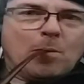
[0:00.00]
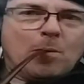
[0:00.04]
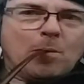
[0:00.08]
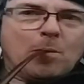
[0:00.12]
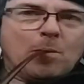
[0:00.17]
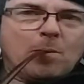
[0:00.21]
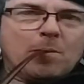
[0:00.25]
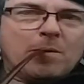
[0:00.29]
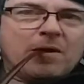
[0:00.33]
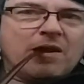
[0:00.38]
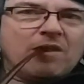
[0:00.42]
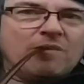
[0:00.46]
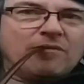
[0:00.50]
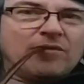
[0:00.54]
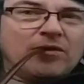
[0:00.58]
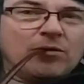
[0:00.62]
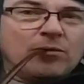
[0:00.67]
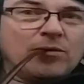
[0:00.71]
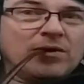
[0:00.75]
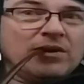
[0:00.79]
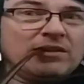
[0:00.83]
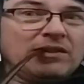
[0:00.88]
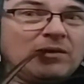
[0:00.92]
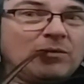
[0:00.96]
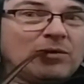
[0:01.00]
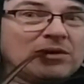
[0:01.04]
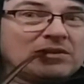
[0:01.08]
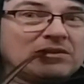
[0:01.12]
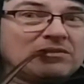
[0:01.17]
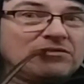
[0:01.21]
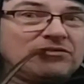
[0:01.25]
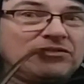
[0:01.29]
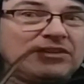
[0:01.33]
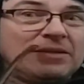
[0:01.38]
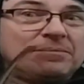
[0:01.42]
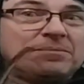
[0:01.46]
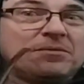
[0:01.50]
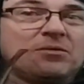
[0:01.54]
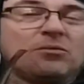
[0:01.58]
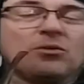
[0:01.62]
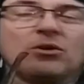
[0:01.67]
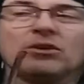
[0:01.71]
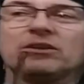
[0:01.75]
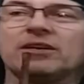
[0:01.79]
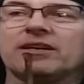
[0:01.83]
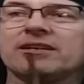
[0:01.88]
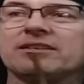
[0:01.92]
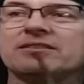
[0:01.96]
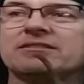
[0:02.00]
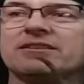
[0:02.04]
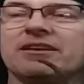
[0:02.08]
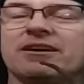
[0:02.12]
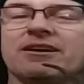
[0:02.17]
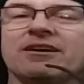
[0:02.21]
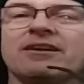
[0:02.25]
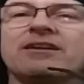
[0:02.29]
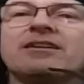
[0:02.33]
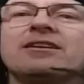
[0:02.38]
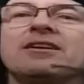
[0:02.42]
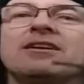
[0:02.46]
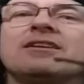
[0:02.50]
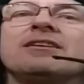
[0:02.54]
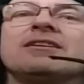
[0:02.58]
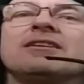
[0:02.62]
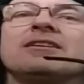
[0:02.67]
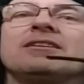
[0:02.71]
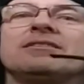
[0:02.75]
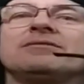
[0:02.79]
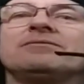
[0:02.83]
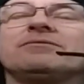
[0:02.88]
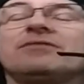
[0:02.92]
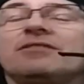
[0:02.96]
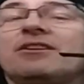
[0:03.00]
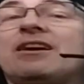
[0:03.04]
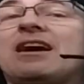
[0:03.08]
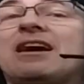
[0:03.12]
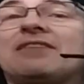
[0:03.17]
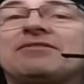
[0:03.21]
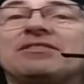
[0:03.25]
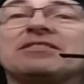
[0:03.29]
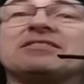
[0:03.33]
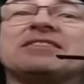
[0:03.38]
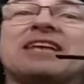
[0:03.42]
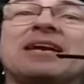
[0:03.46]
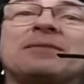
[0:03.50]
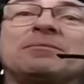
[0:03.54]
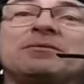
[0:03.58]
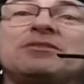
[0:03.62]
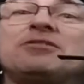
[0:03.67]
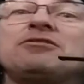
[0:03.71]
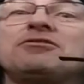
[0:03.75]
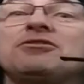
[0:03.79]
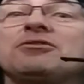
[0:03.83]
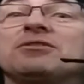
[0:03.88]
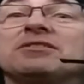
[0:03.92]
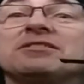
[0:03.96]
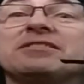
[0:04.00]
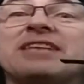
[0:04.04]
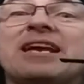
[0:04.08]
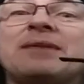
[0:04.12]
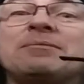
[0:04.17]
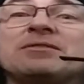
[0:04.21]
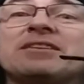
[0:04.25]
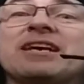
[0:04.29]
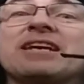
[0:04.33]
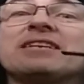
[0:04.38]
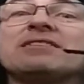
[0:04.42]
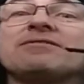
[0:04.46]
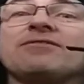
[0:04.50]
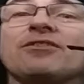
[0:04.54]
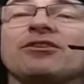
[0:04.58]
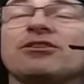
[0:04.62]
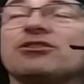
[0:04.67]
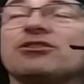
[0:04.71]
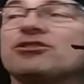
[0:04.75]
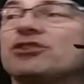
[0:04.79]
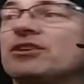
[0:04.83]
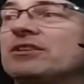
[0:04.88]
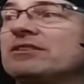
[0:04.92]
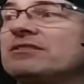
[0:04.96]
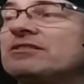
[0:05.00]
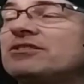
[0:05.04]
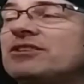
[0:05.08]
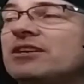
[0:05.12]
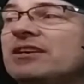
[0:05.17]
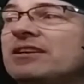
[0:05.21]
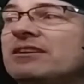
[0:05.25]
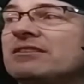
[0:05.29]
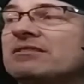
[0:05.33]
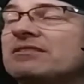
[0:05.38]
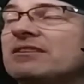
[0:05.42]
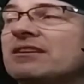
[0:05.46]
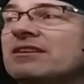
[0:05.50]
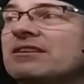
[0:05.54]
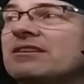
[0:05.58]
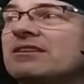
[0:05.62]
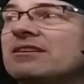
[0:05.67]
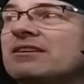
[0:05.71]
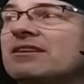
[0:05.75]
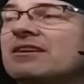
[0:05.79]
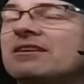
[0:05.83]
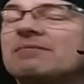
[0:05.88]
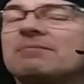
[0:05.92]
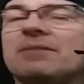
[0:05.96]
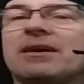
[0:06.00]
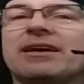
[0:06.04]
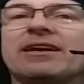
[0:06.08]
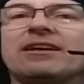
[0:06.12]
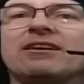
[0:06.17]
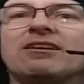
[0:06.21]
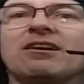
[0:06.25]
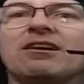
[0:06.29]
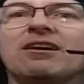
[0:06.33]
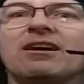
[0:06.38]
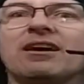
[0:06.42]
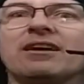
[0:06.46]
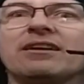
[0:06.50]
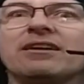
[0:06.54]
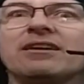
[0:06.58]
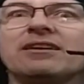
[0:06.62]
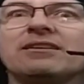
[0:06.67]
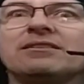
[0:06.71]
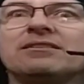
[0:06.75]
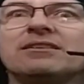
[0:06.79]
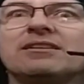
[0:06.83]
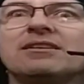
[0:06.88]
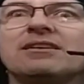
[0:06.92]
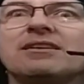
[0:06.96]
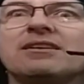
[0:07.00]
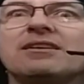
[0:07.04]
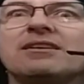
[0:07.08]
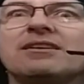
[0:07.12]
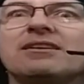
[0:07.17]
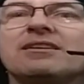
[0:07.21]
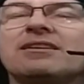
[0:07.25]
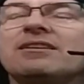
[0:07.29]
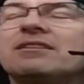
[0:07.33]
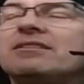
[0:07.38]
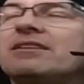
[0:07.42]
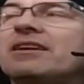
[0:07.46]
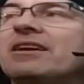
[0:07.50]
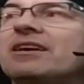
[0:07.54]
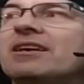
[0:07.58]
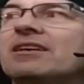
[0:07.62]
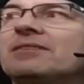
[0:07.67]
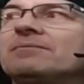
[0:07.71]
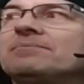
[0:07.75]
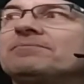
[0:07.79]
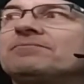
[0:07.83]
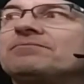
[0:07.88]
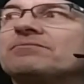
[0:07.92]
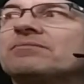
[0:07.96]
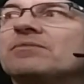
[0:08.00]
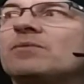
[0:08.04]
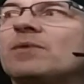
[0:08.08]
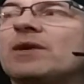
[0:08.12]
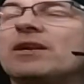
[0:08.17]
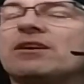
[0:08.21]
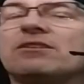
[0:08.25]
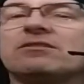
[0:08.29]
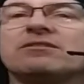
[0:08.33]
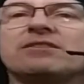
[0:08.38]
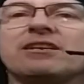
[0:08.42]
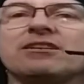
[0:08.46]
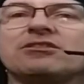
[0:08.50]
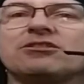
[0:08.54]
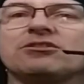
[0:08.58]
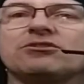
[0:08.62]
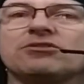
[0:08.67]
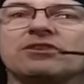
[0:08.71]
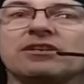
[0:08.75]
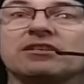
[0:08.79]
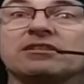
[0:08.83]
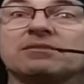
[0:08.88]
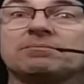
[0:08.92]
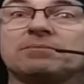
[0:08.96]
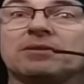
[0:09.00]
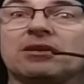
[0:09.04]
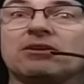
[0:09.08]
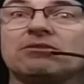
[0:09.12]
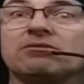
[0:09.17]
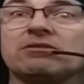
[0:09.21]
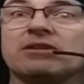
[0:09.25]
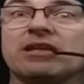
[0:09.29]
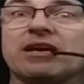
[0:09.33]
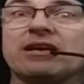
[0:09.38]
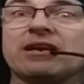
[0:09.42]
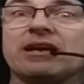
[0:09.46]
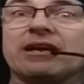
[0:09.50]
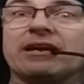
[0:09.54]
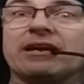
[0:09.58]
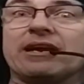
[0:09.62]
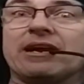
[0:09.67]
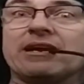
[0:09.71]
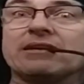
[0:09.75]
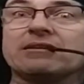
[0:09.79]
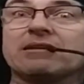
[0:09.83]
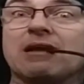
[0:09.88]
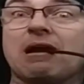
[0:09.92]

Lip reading: Now, if you really want to flip the world on its ear, you do a same-sex version. Jeez, my God. The radio stations would explode then, I guess.